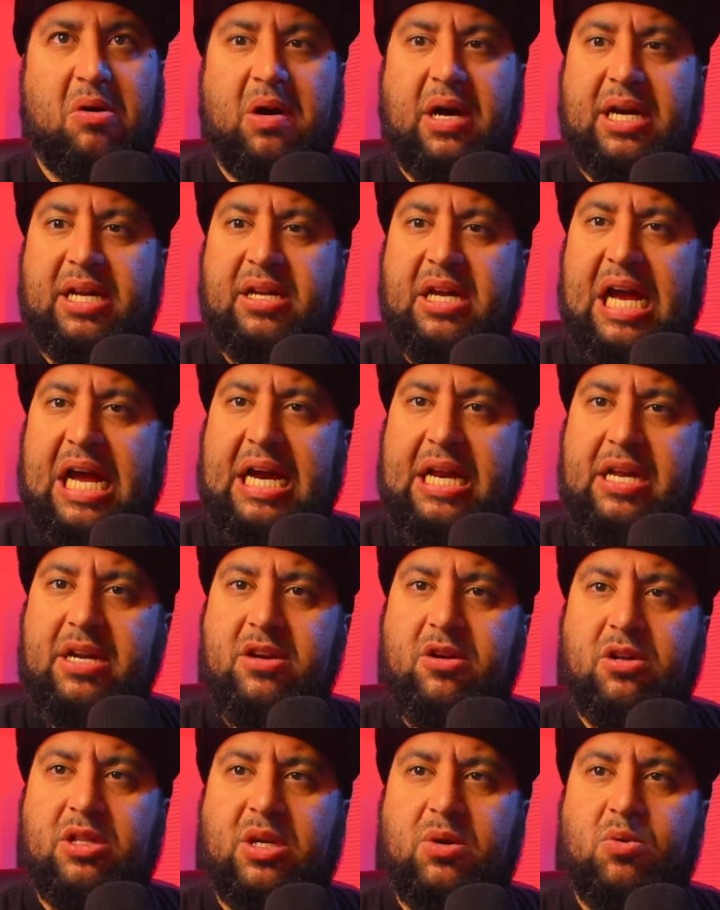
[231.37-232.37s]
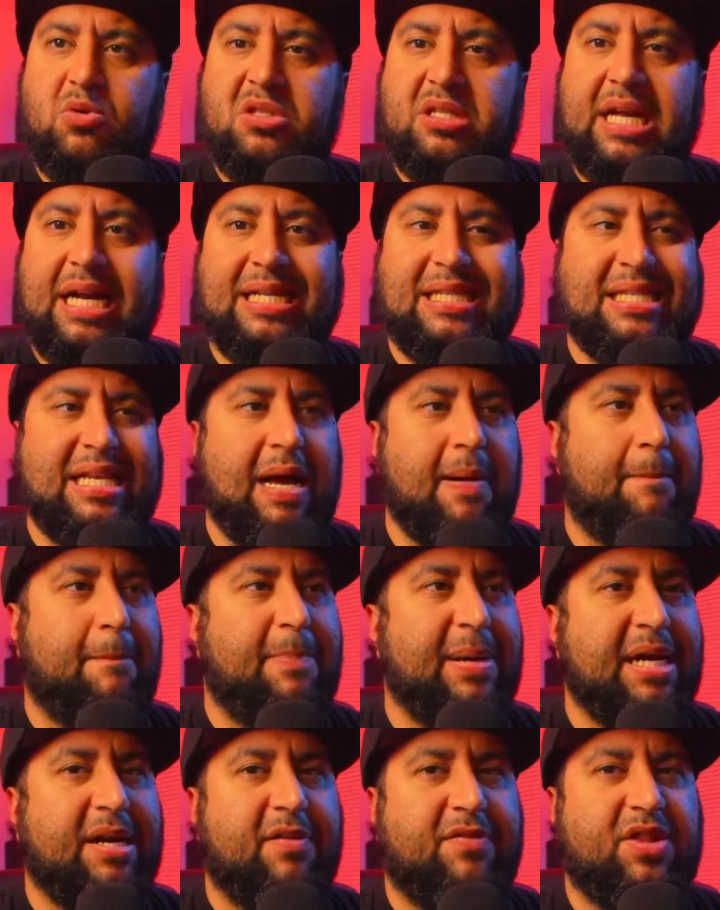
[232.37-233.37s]
I didn't know there was that
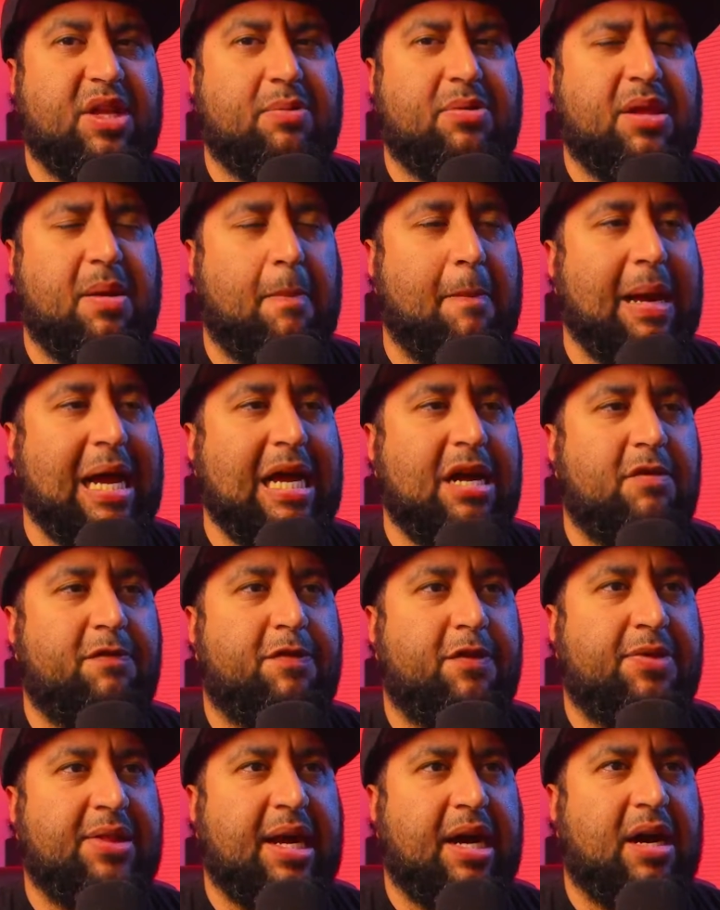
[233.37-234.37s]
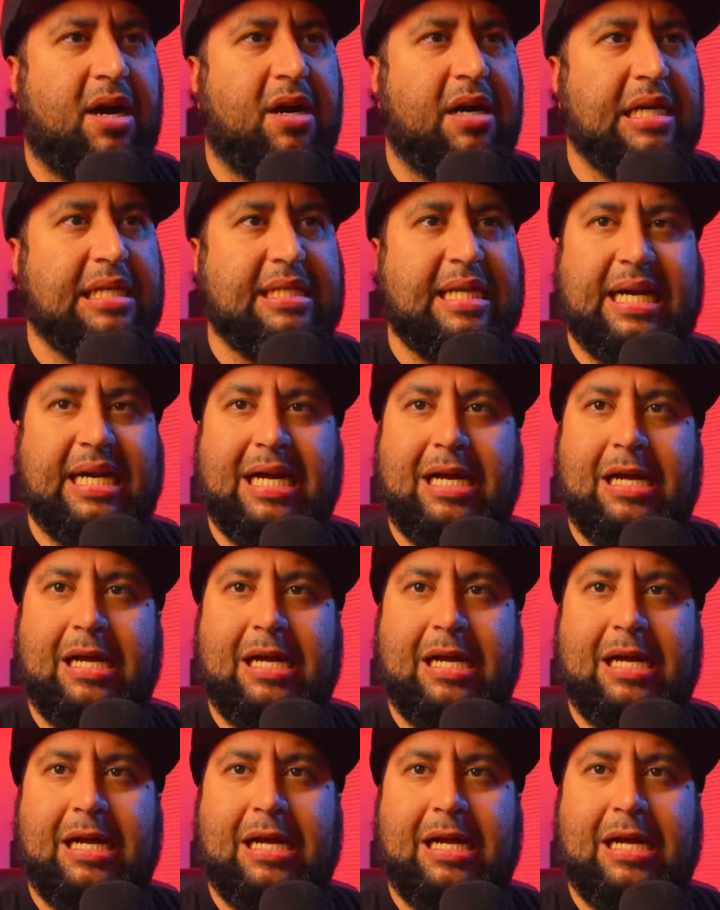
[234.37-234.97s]
big of the demand from the artist.